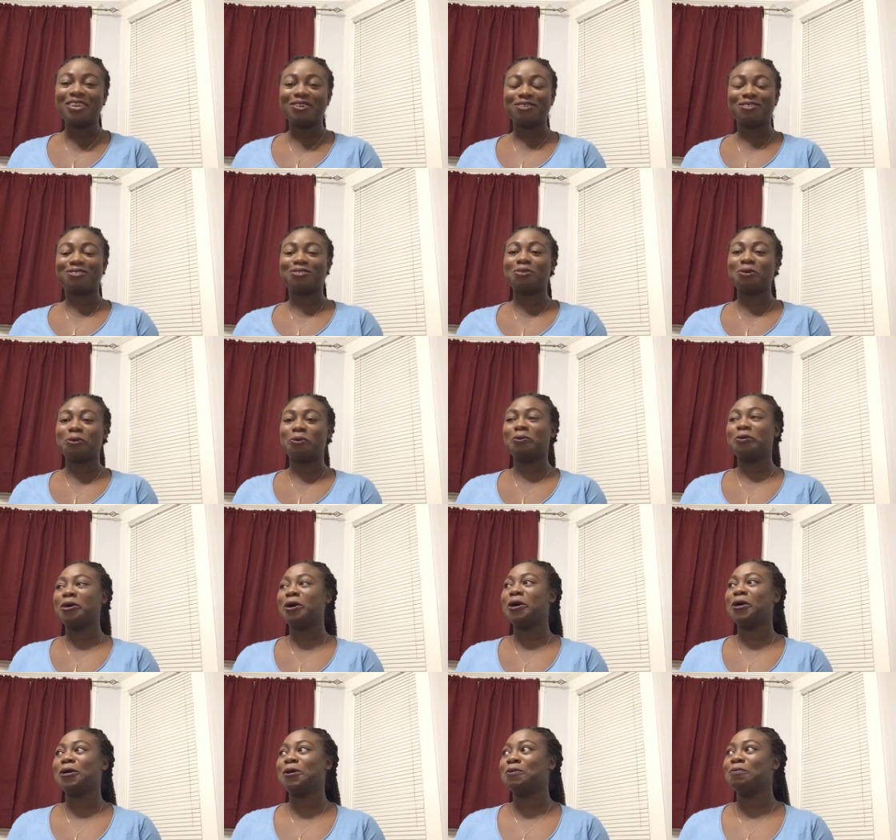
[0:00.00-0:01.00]

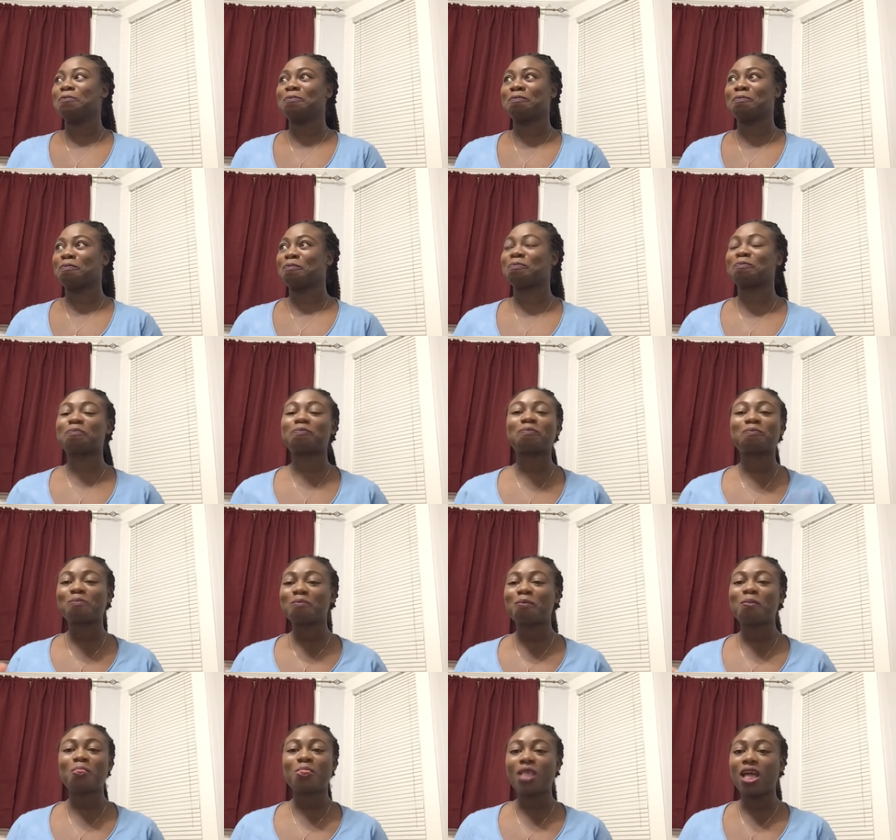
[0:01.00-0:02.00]
so
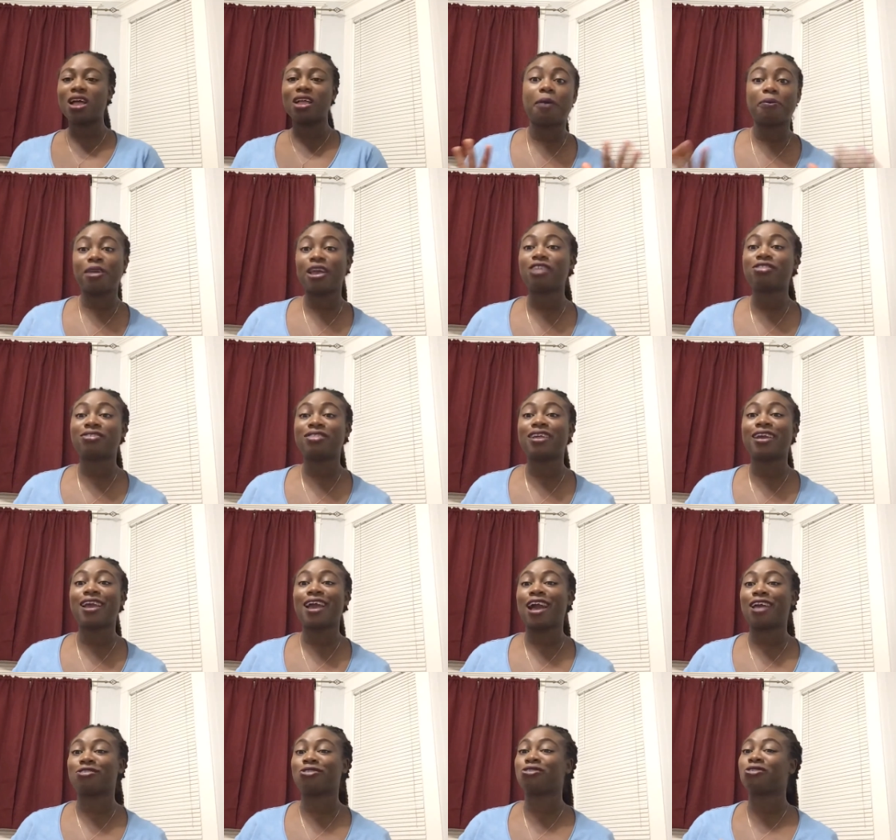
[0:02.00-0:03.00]
I'm here today,
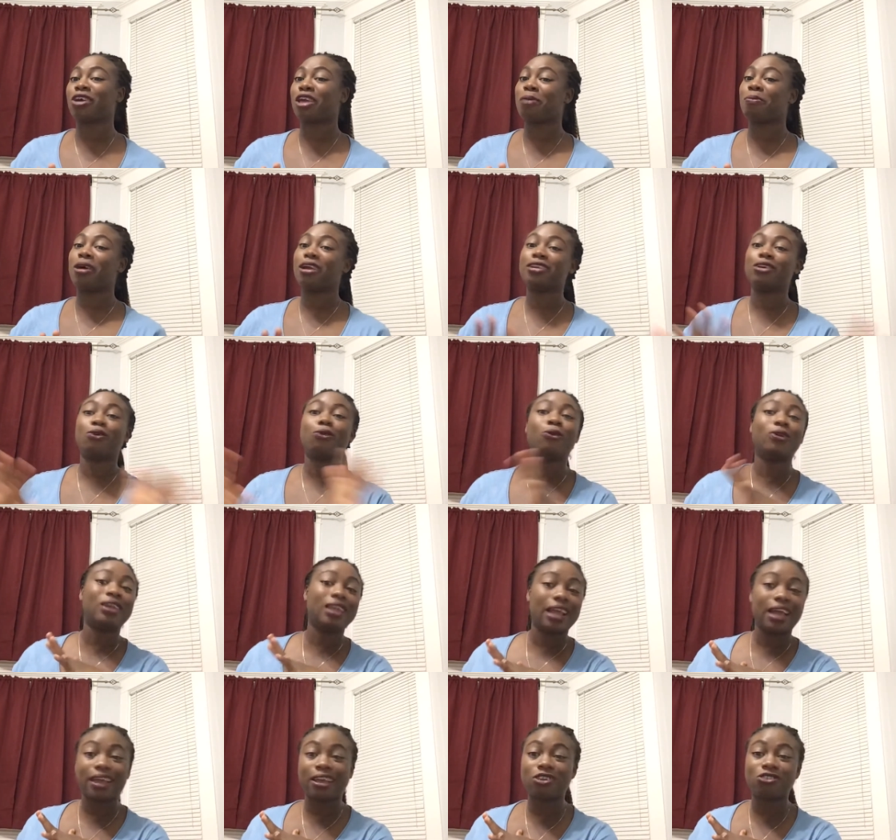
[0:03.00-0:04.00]
guys, to talk about the old
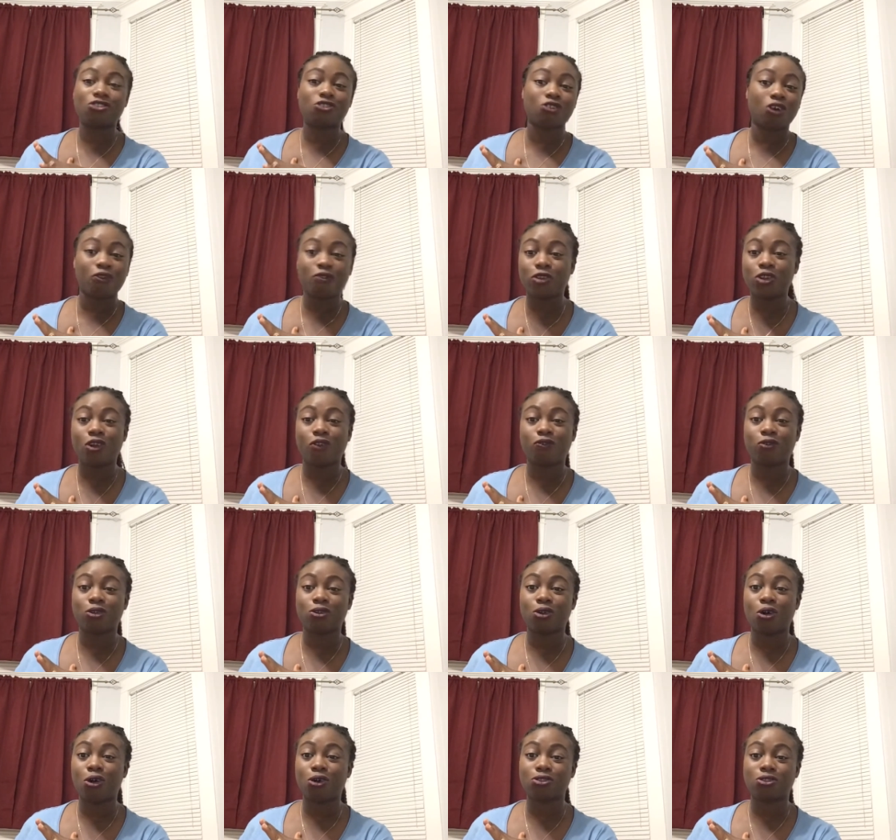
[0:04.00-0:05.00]
Nengi shoving of
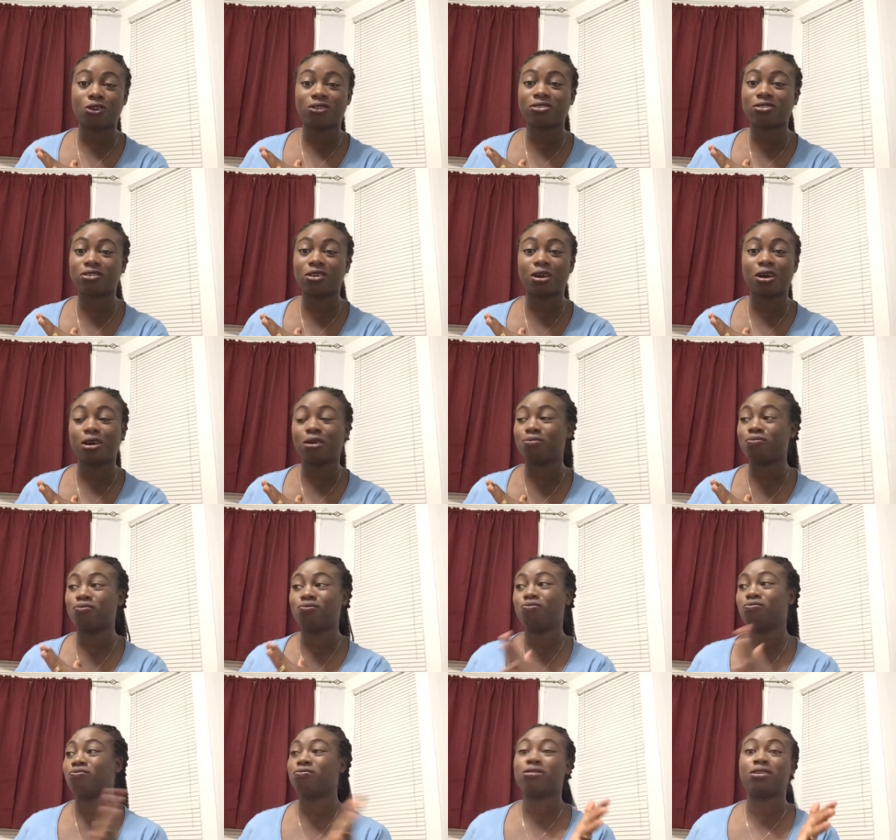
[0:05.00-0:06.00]
Ozo's
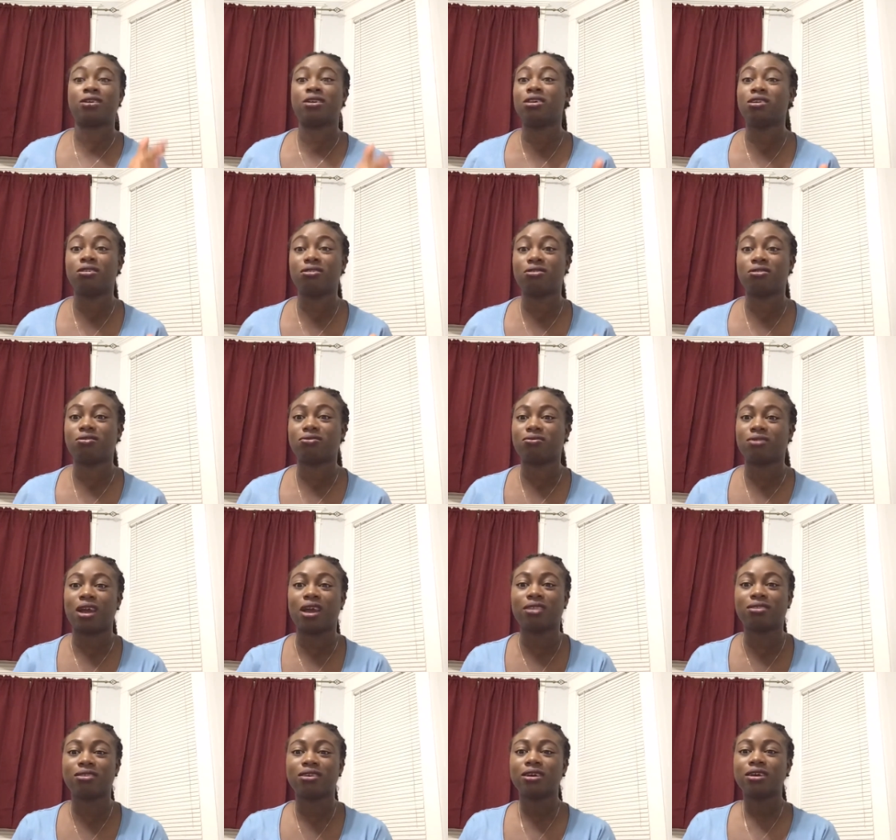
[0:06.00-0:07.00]
keys,
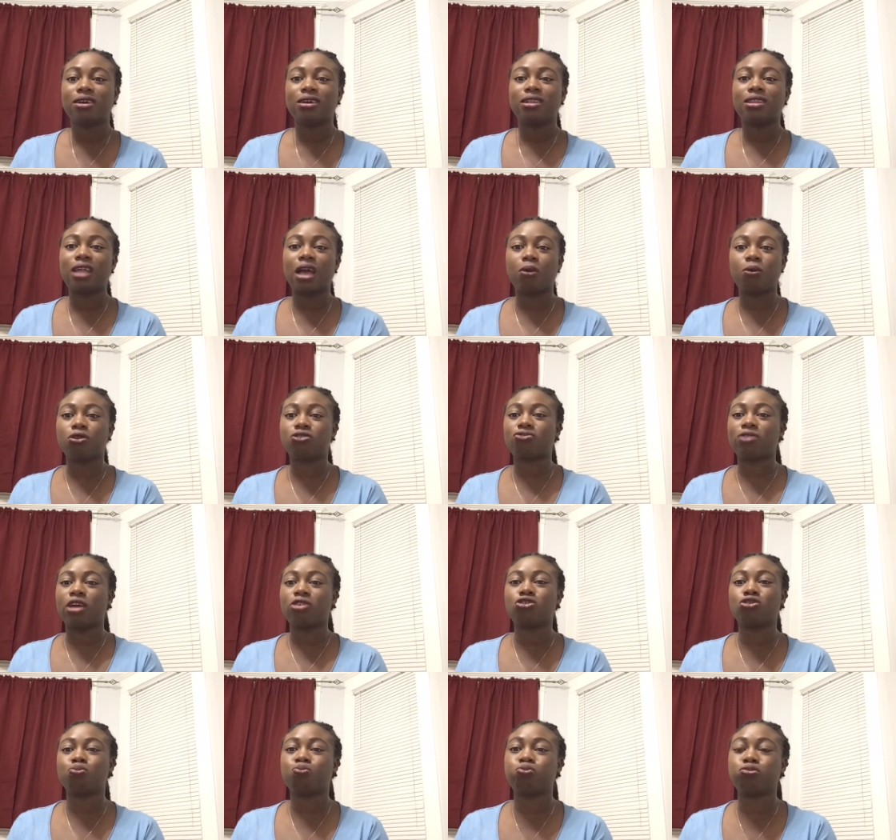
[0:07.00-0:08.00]
right, that I was trying
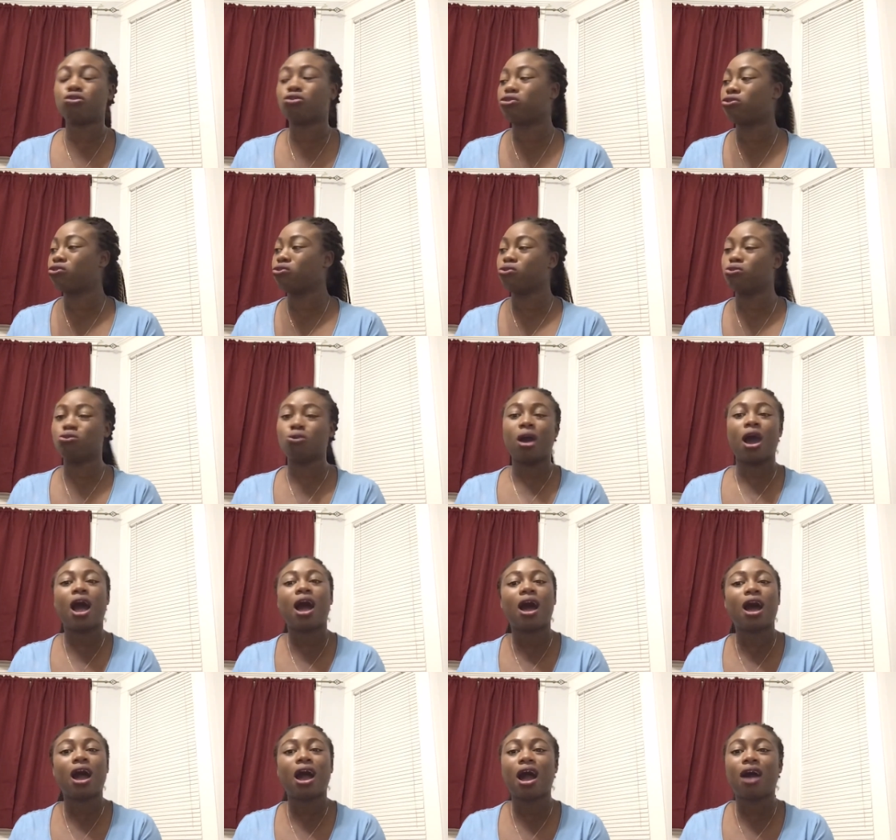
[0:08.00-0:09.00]
to put to her
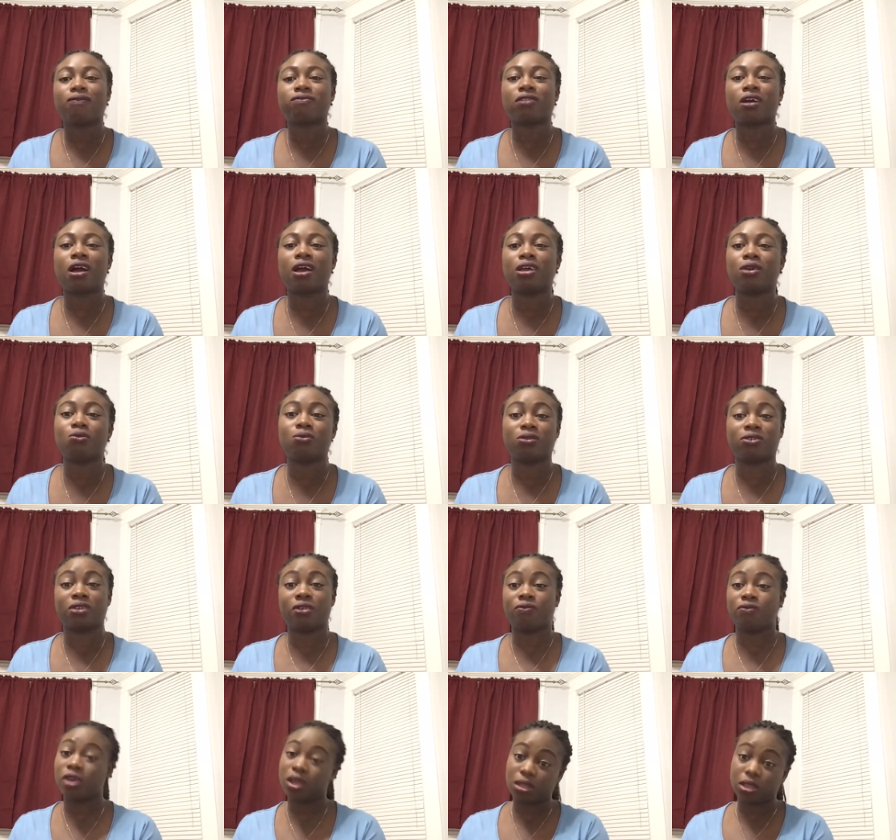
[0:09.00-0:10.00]
after he was
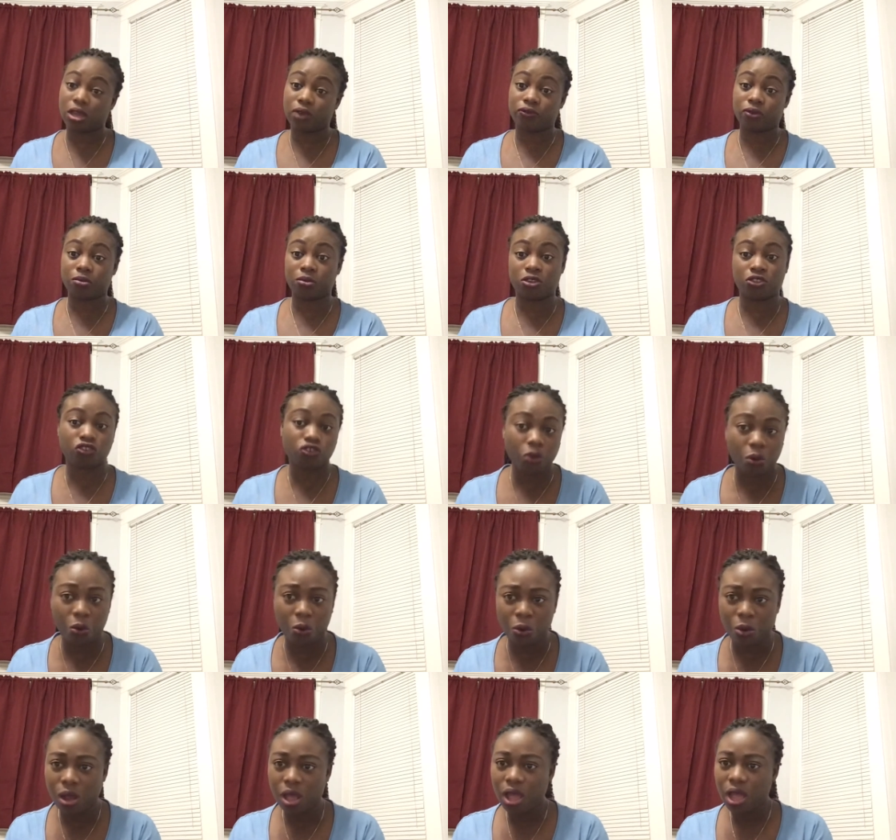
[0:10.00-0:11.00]
evicted from the
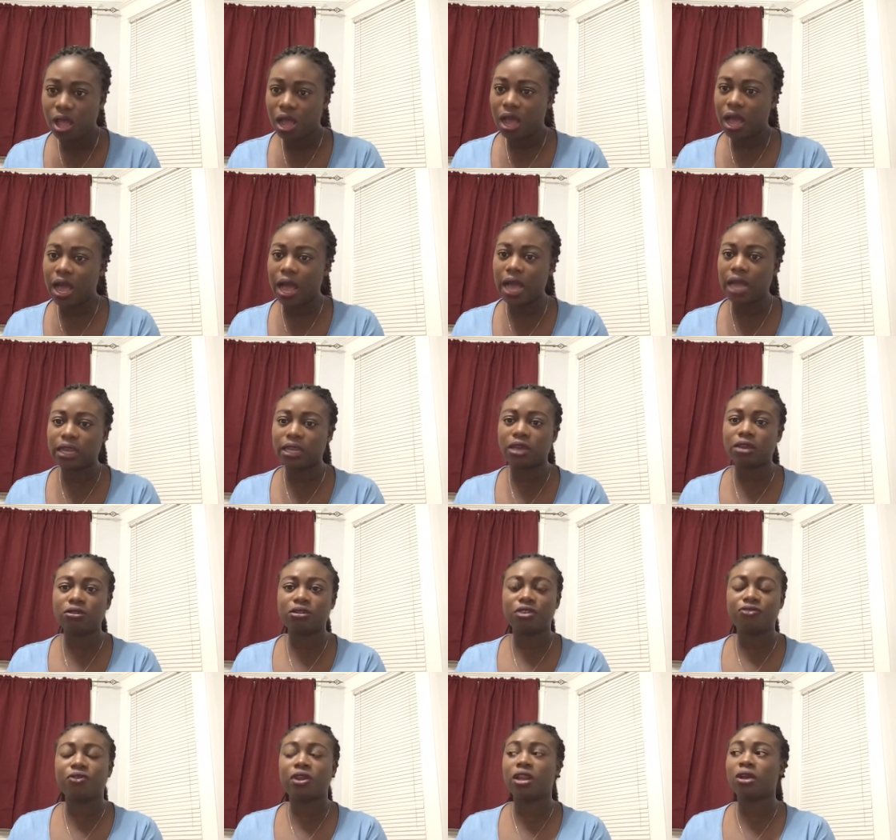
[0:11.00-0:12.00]
show. And it
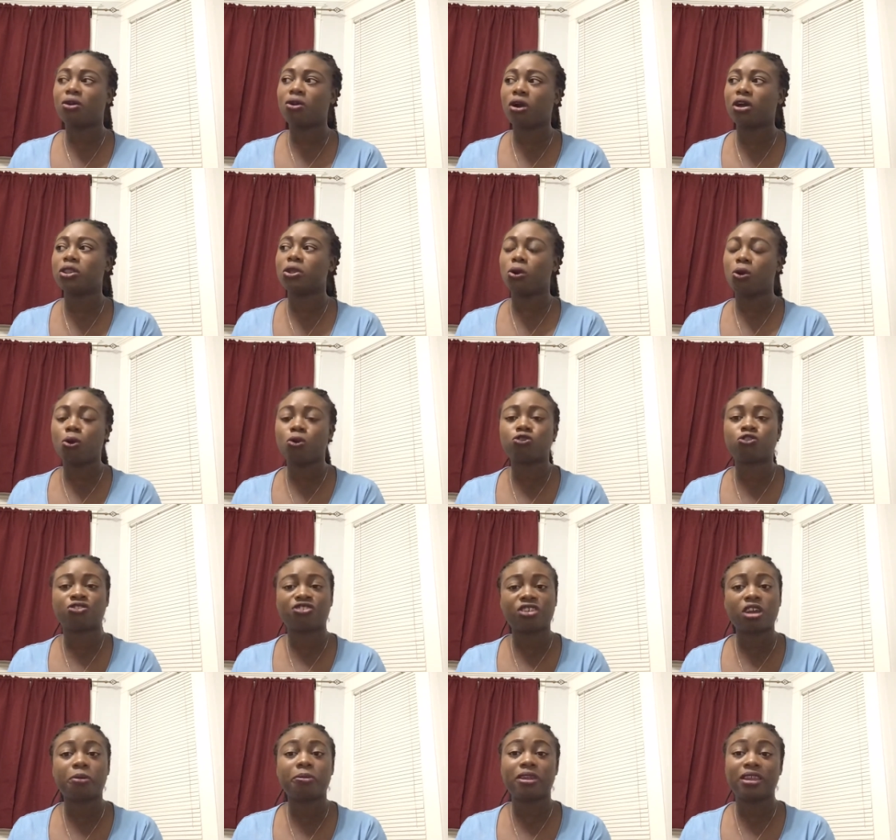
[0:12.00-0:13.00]
really got the old
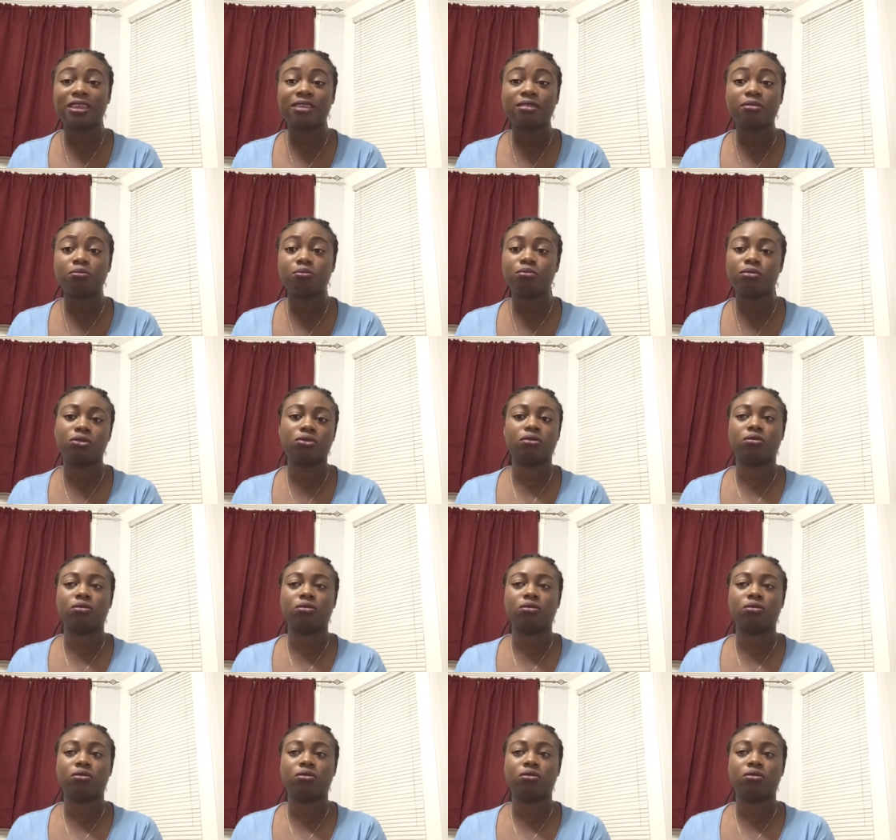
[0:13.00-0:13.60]
social media, it